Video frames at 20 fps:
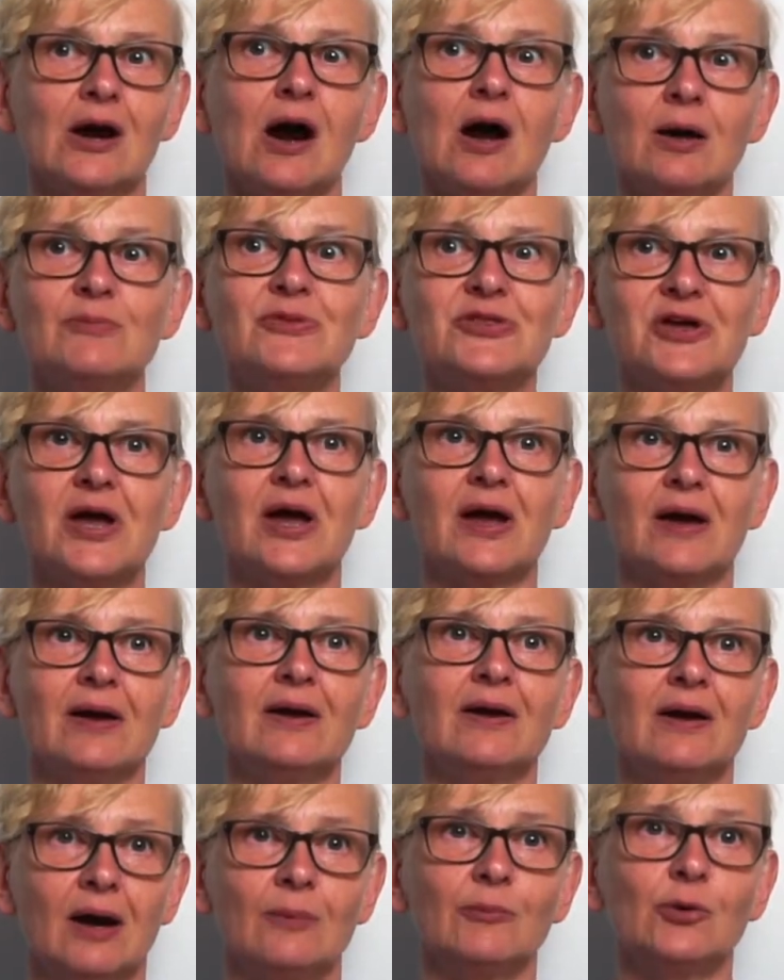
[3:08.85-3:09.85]
I'm there,
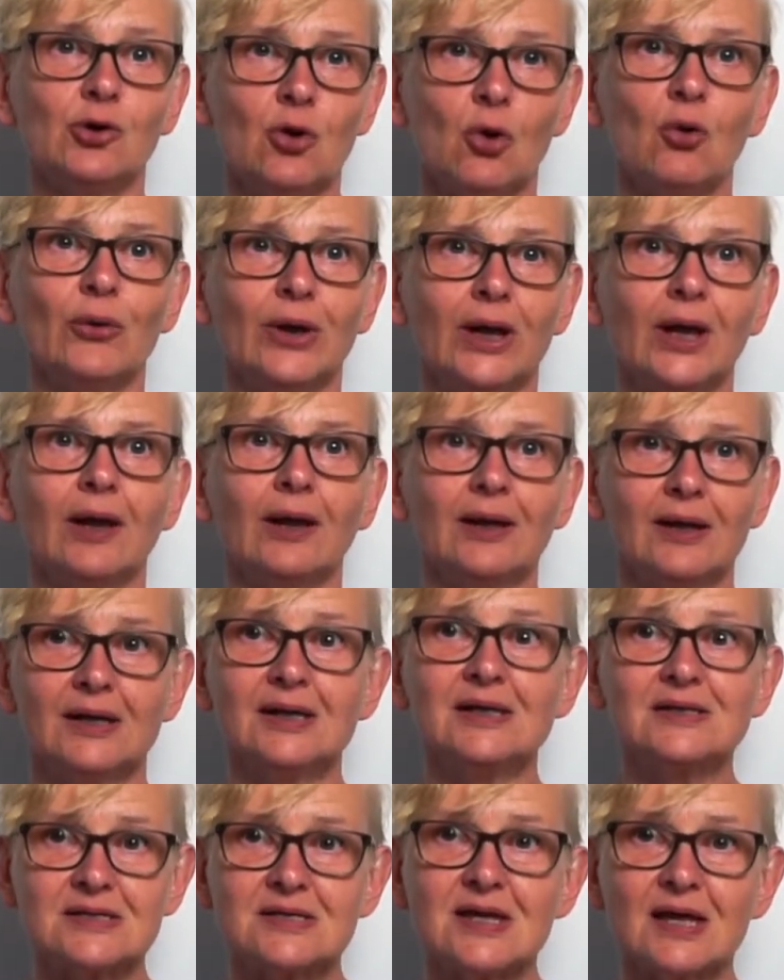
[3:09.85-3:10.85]
I'm going,
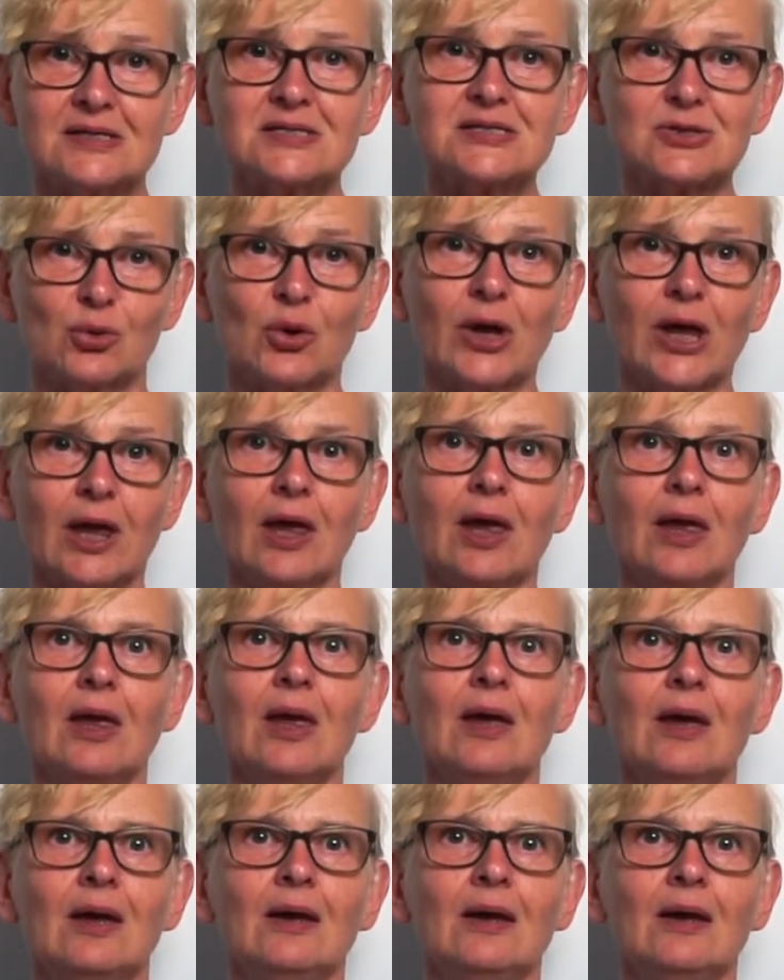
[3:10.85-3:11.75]
and that's okay.